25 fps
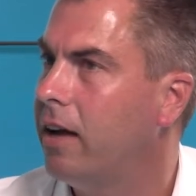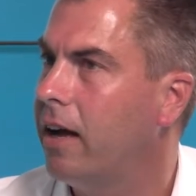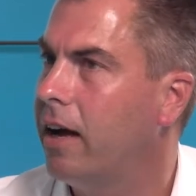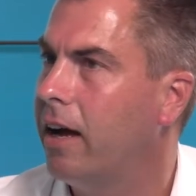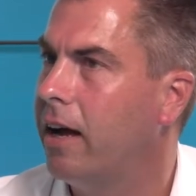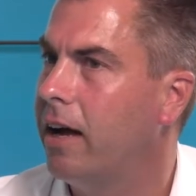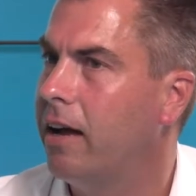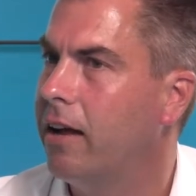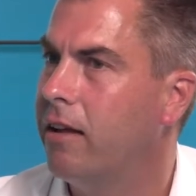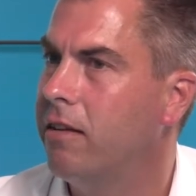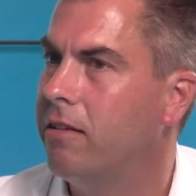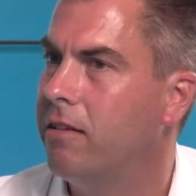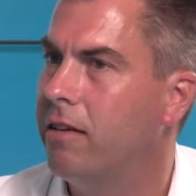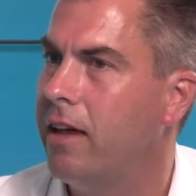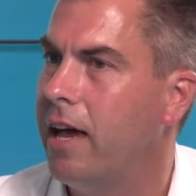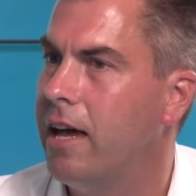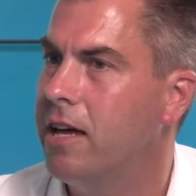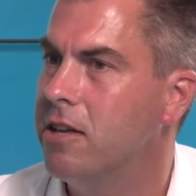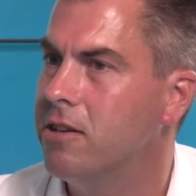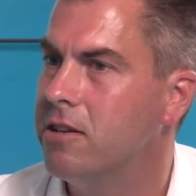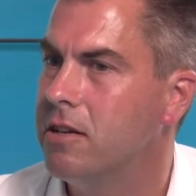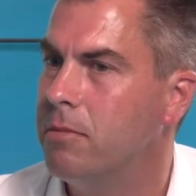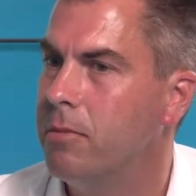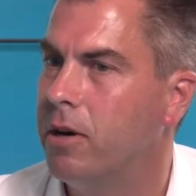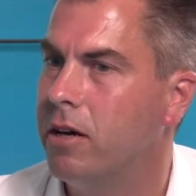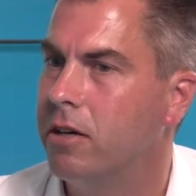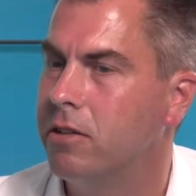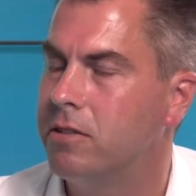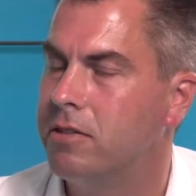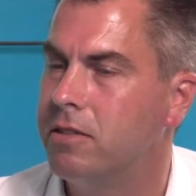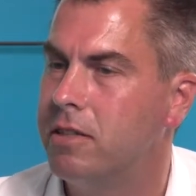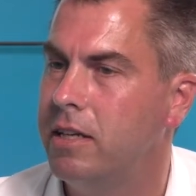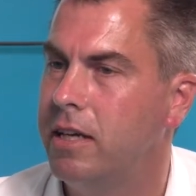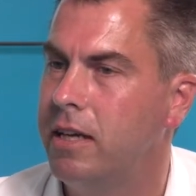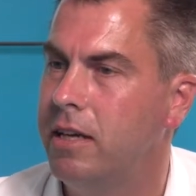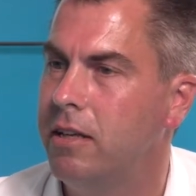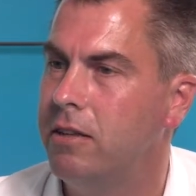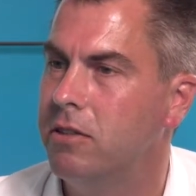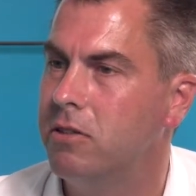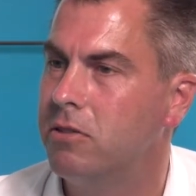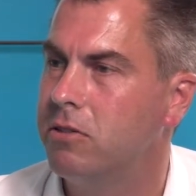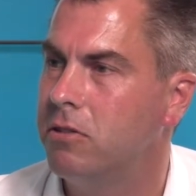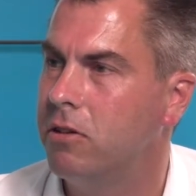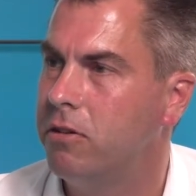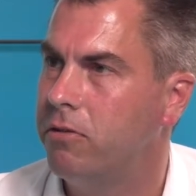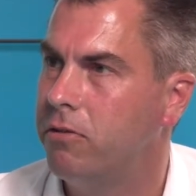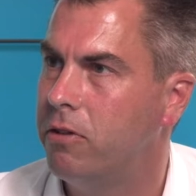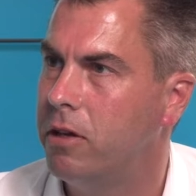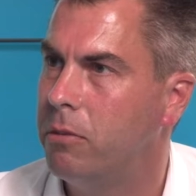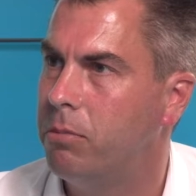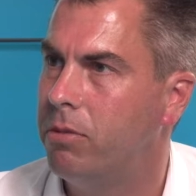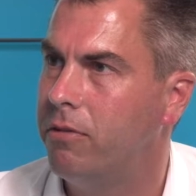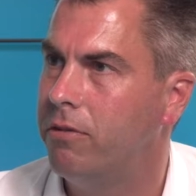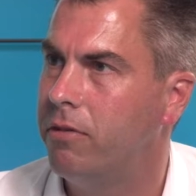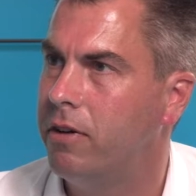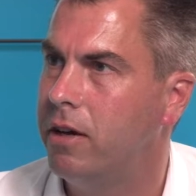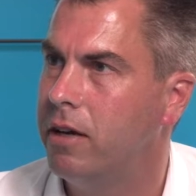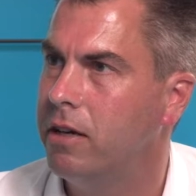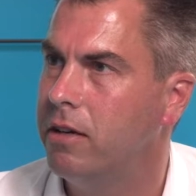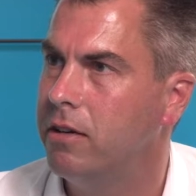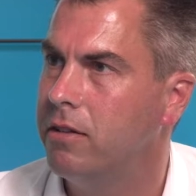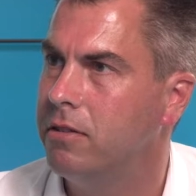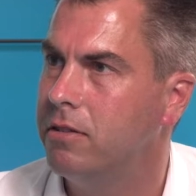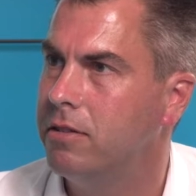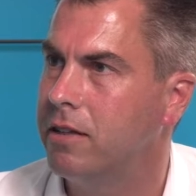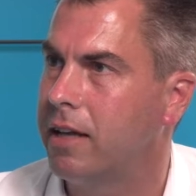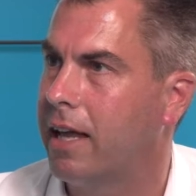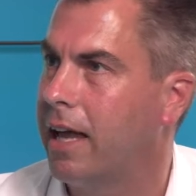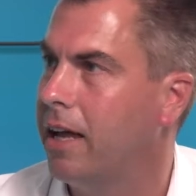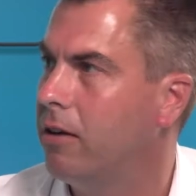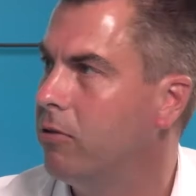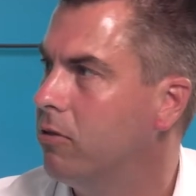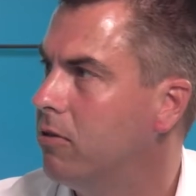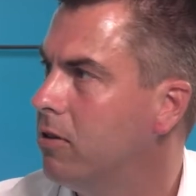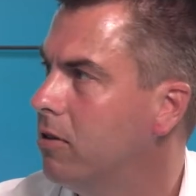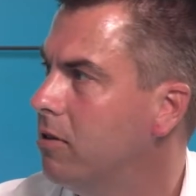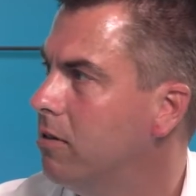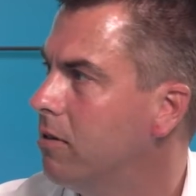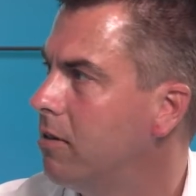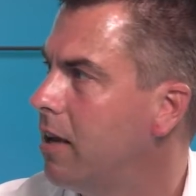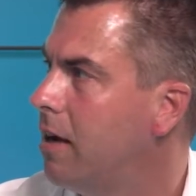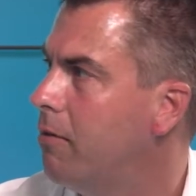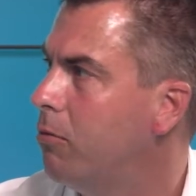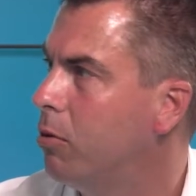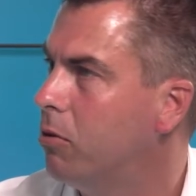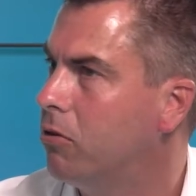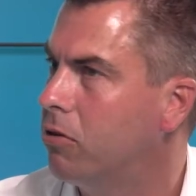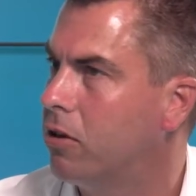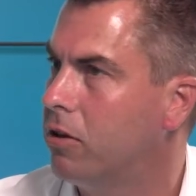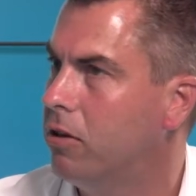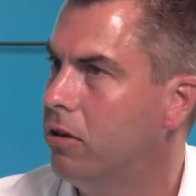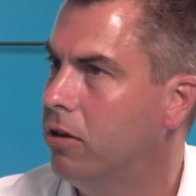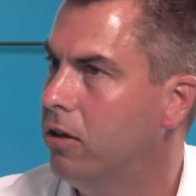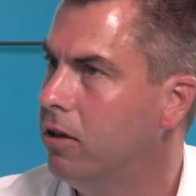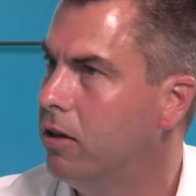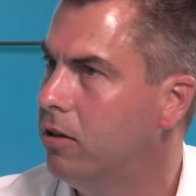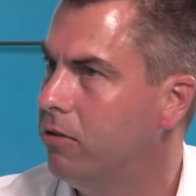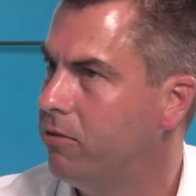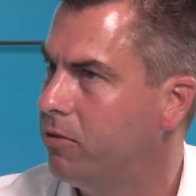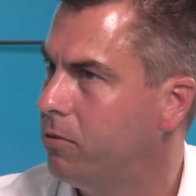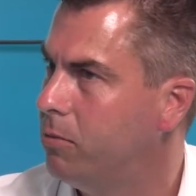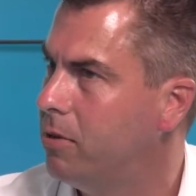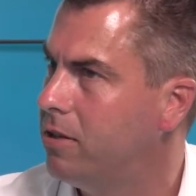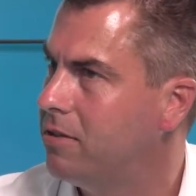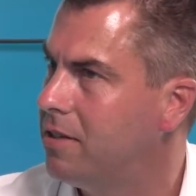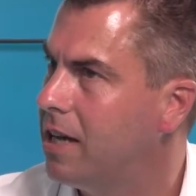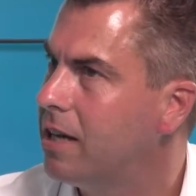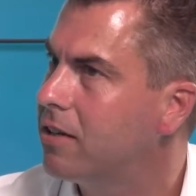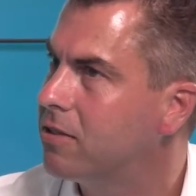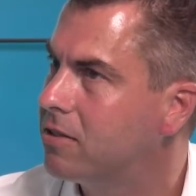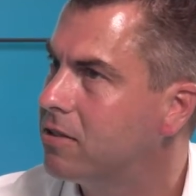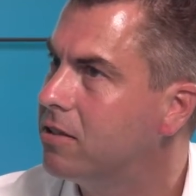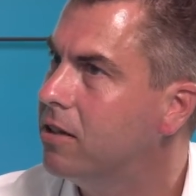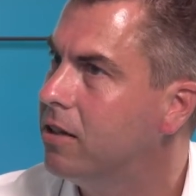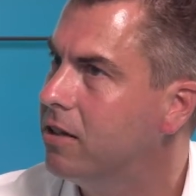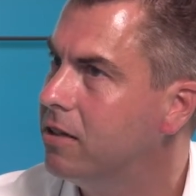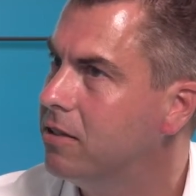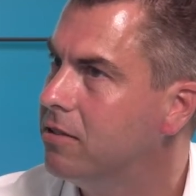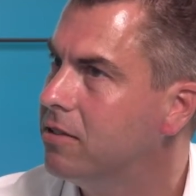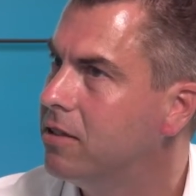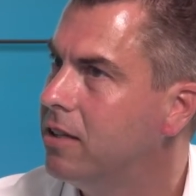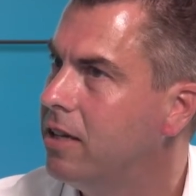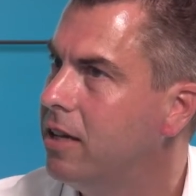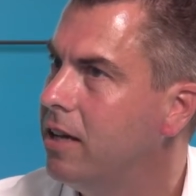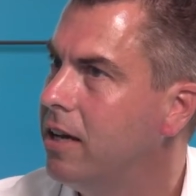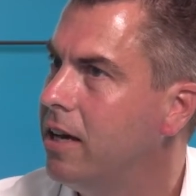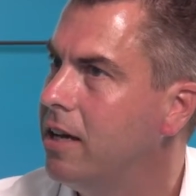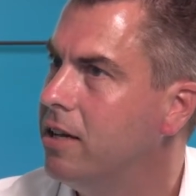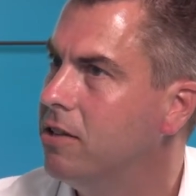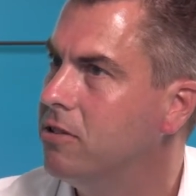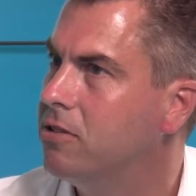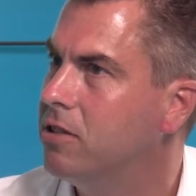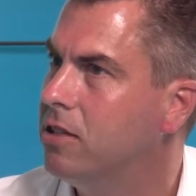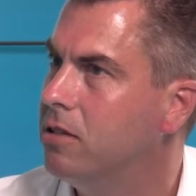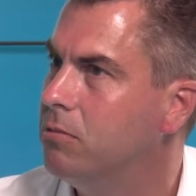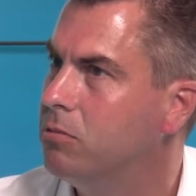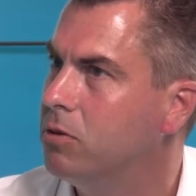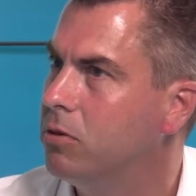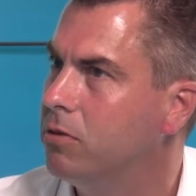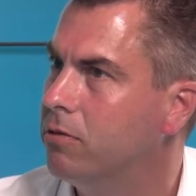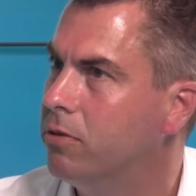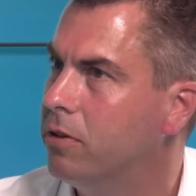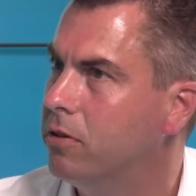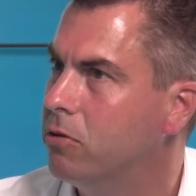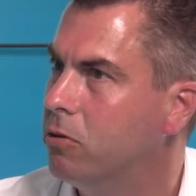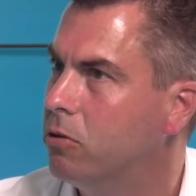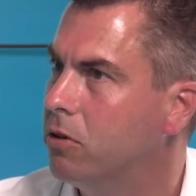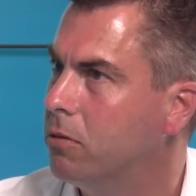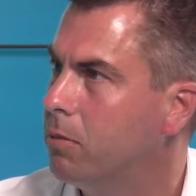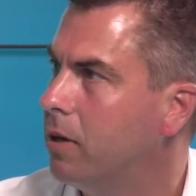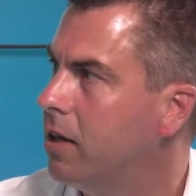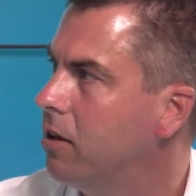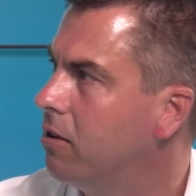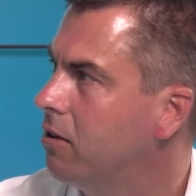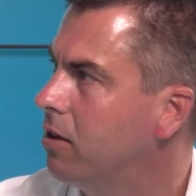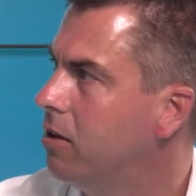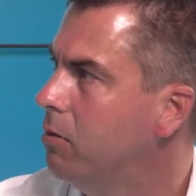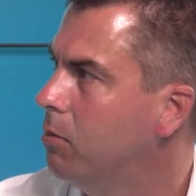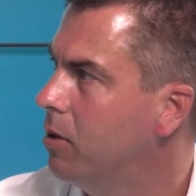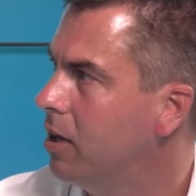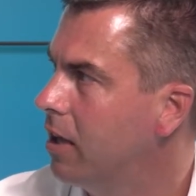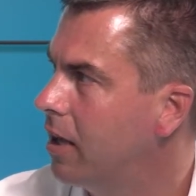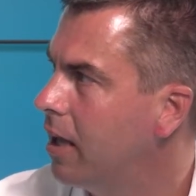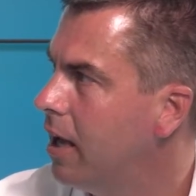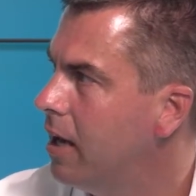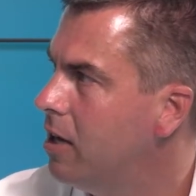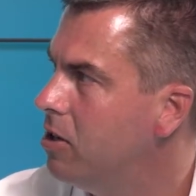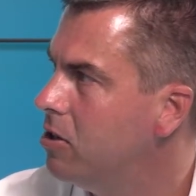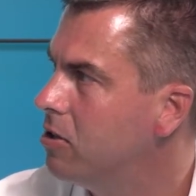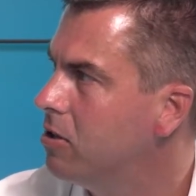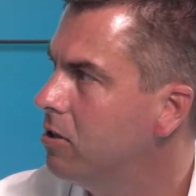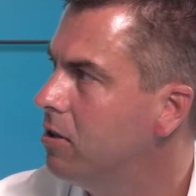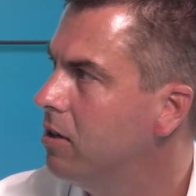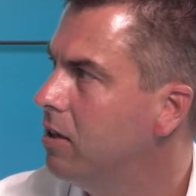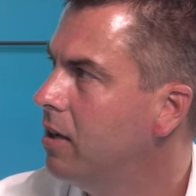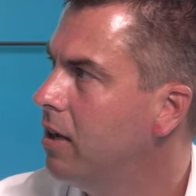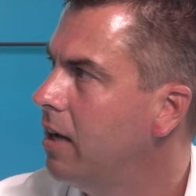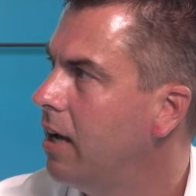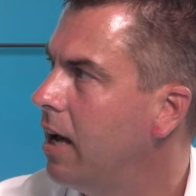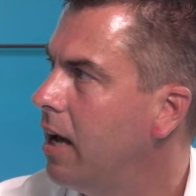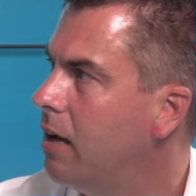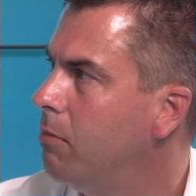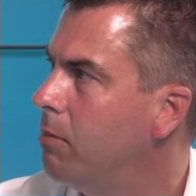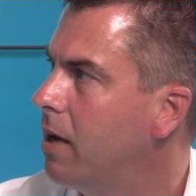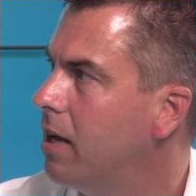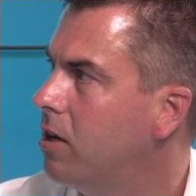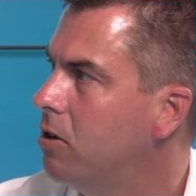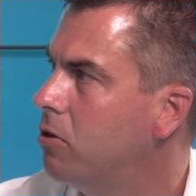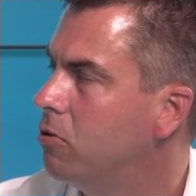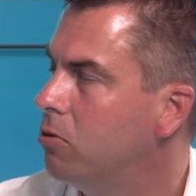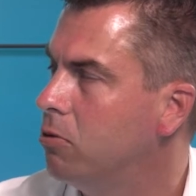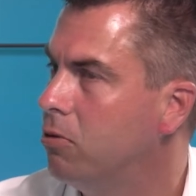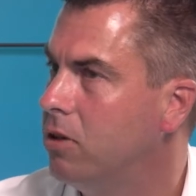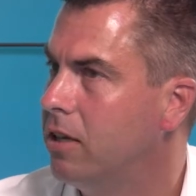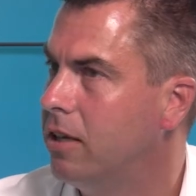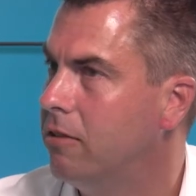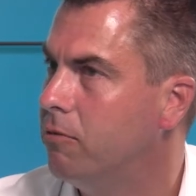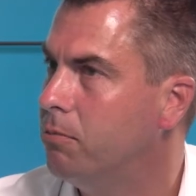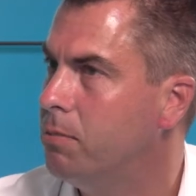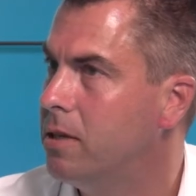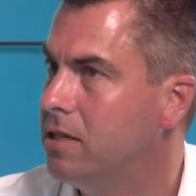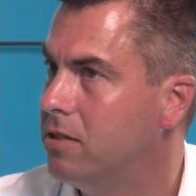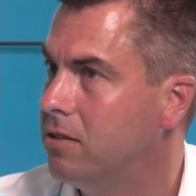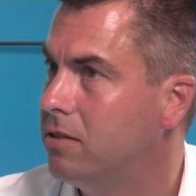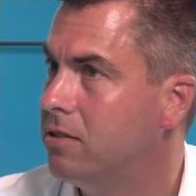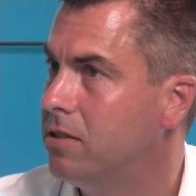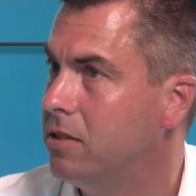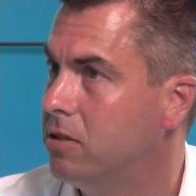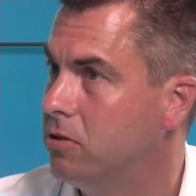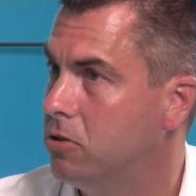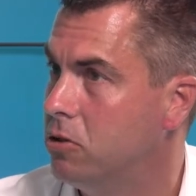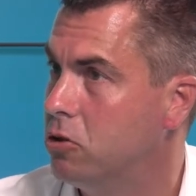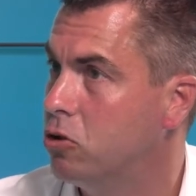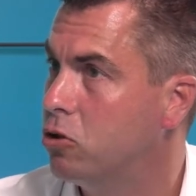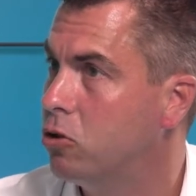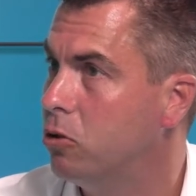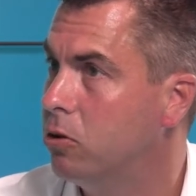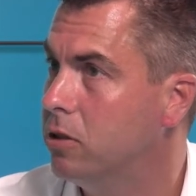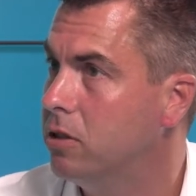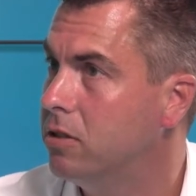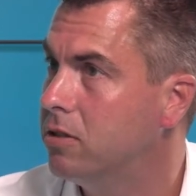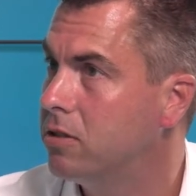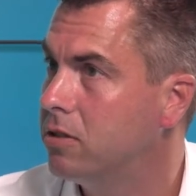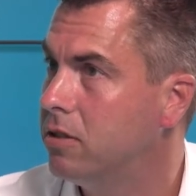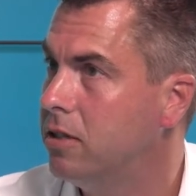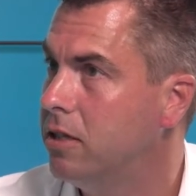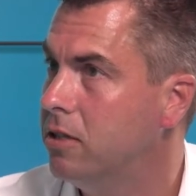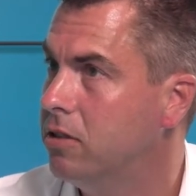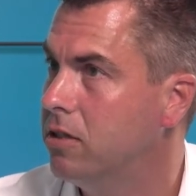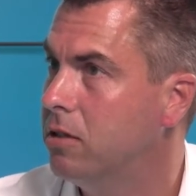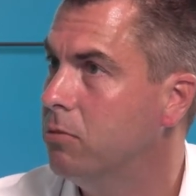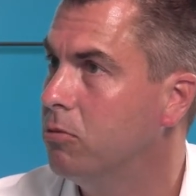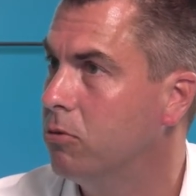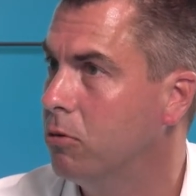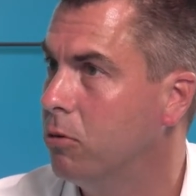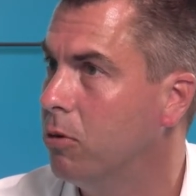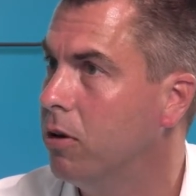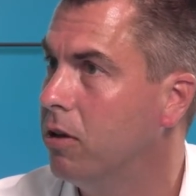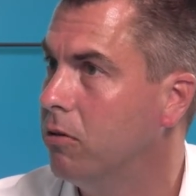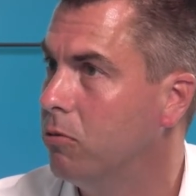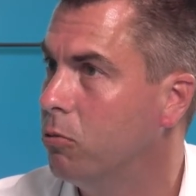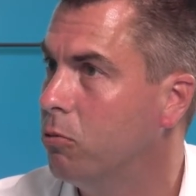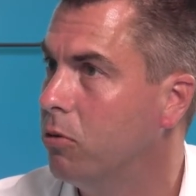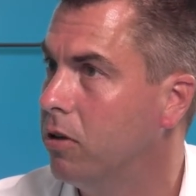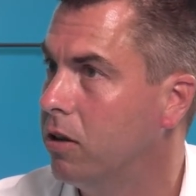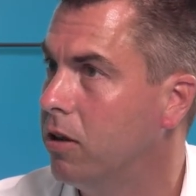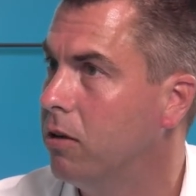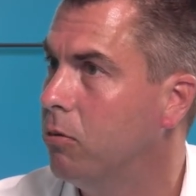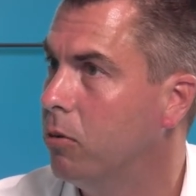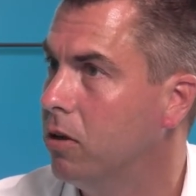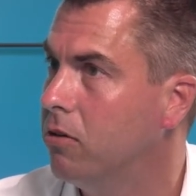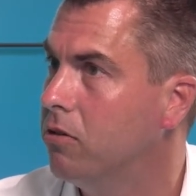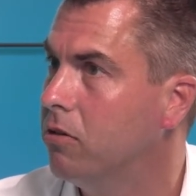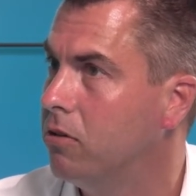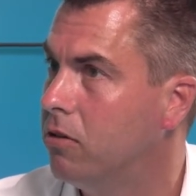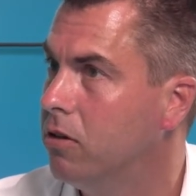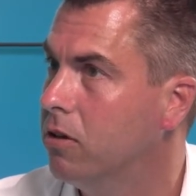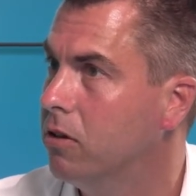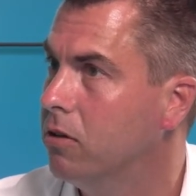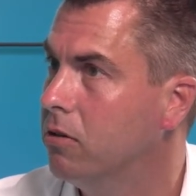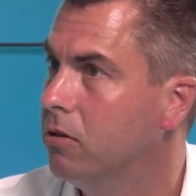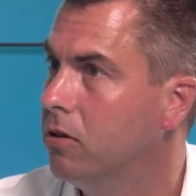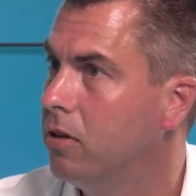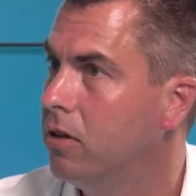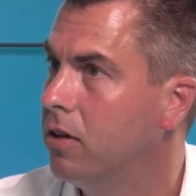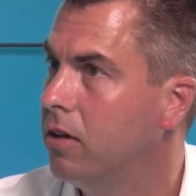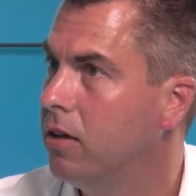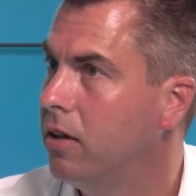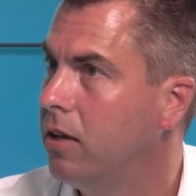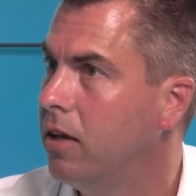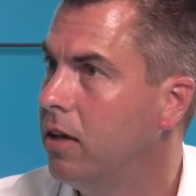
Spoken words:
and HMRC, the software providers, accountants, everyone's going to learn from this exercise in terms of it's all about the communication and making sure you give businesses the choice in terms of what they want to do.